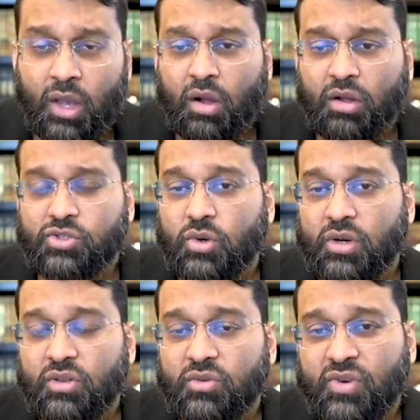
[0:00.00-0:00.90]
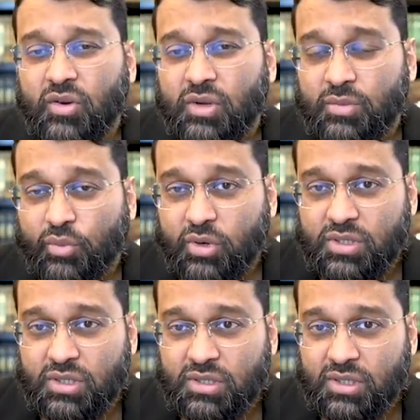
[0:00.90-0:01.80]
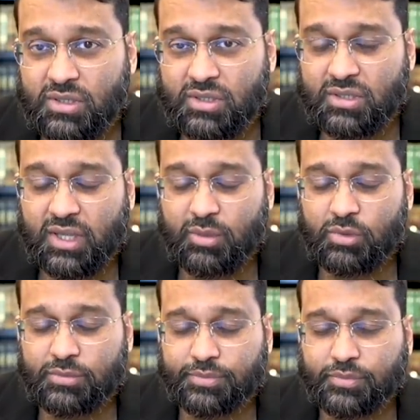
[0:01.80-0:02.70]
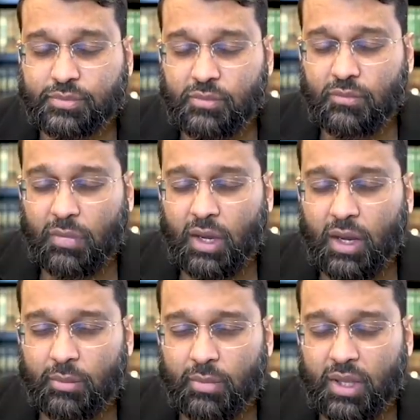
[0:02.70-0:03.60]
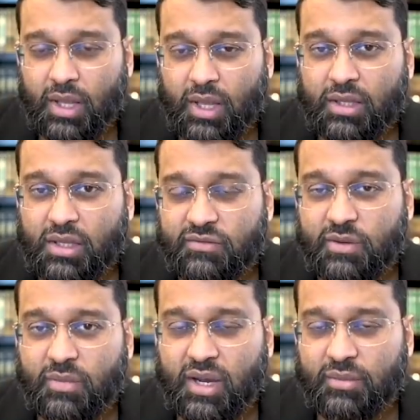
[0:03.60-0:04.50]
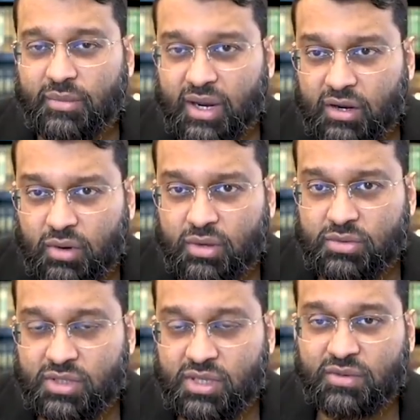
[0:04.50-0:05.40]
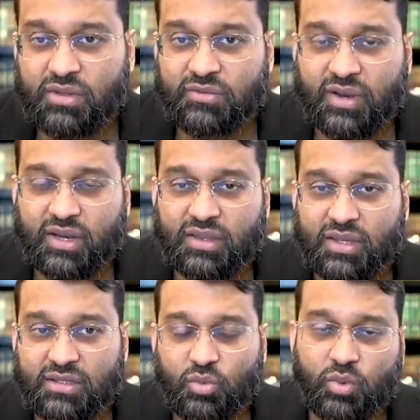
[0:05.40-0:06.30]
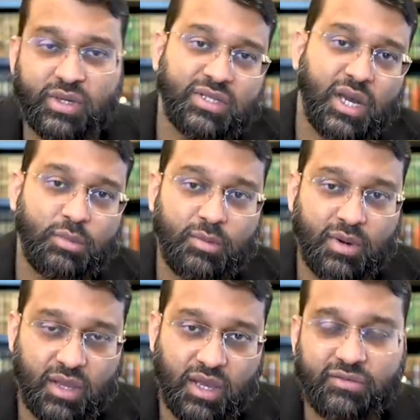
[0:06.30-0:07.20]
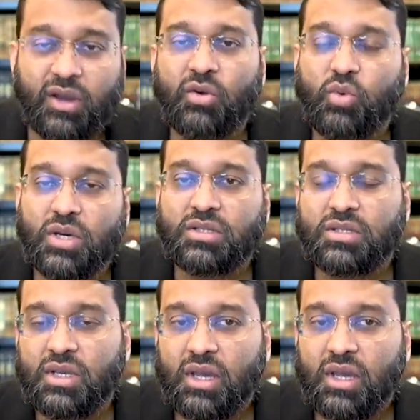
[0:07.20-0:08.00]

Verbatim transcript: Also, another very important uh, disclaimer, um, given my background and given the fact that at one time in my life I was